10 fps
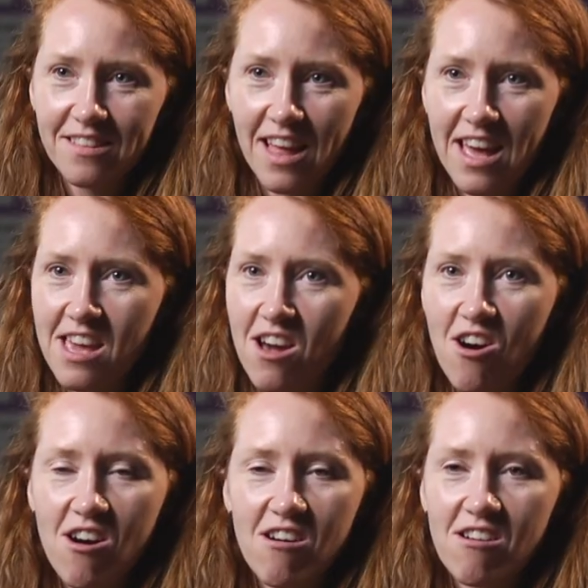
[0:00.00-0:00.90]
They
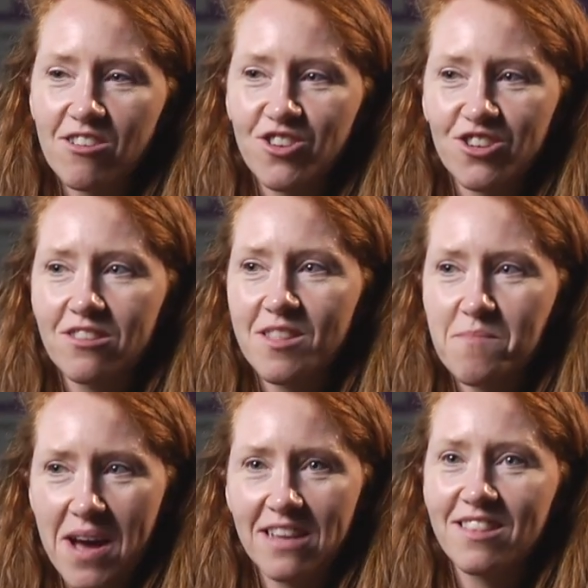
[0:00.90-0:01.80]
are just the
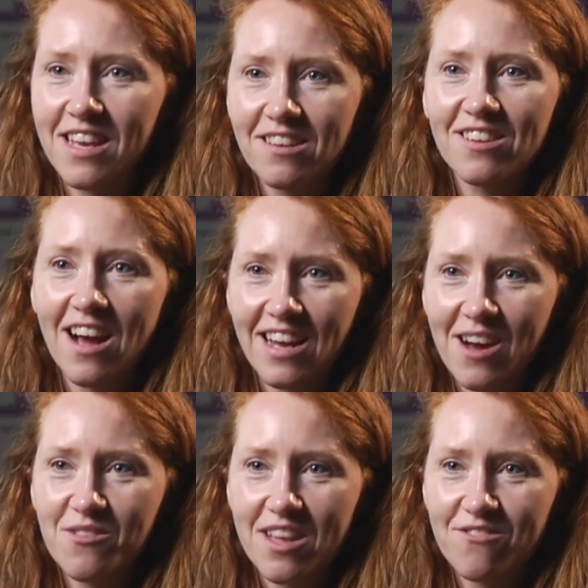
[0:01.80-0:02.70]
best thing to hang
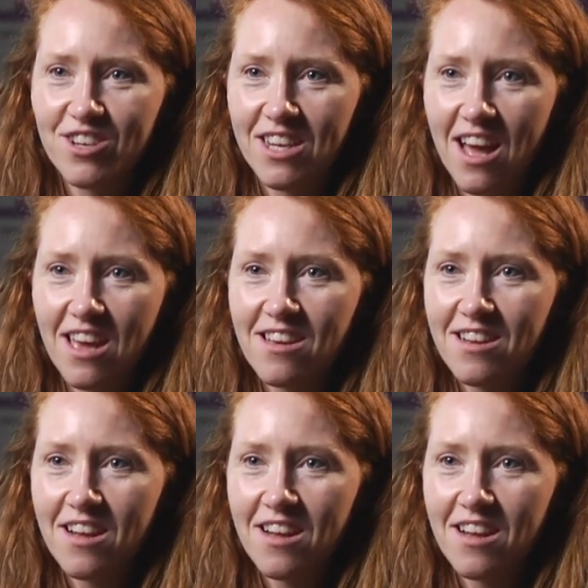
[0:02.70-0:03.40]
out with every day.